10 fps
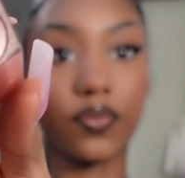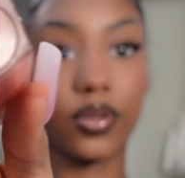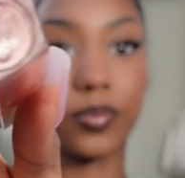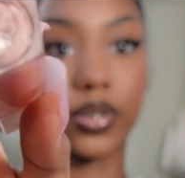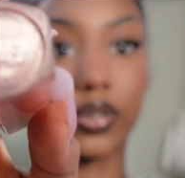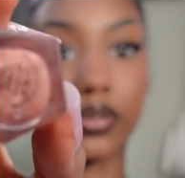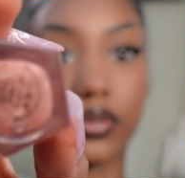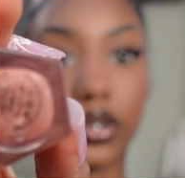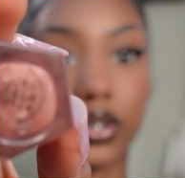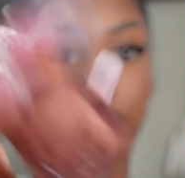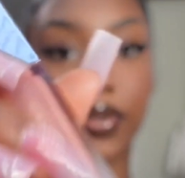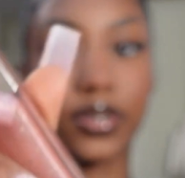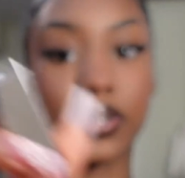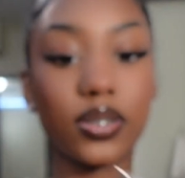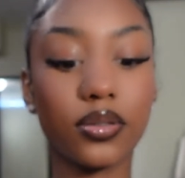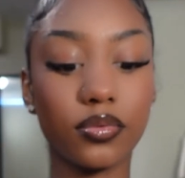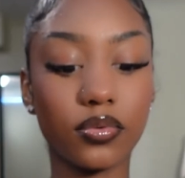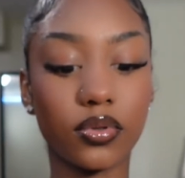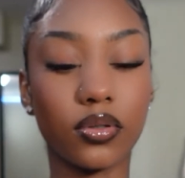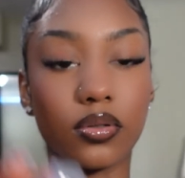of it, but it's Fenty.
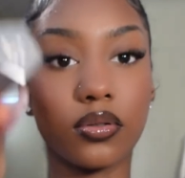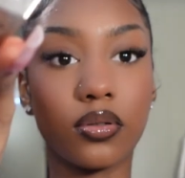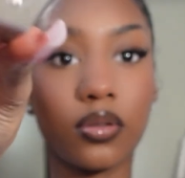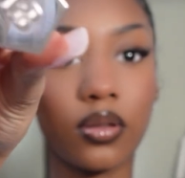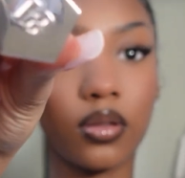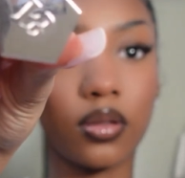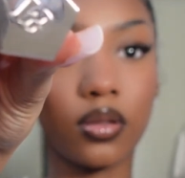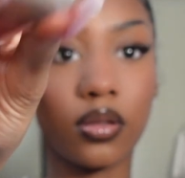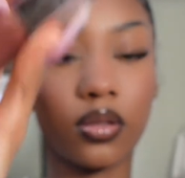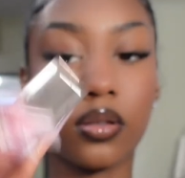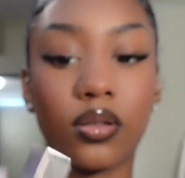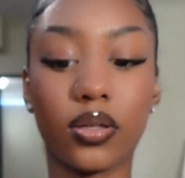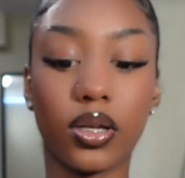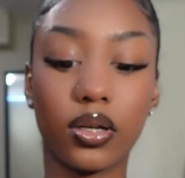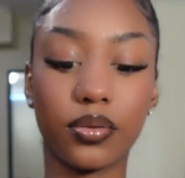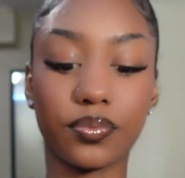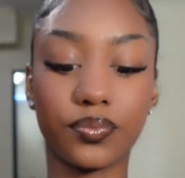Well, yeah.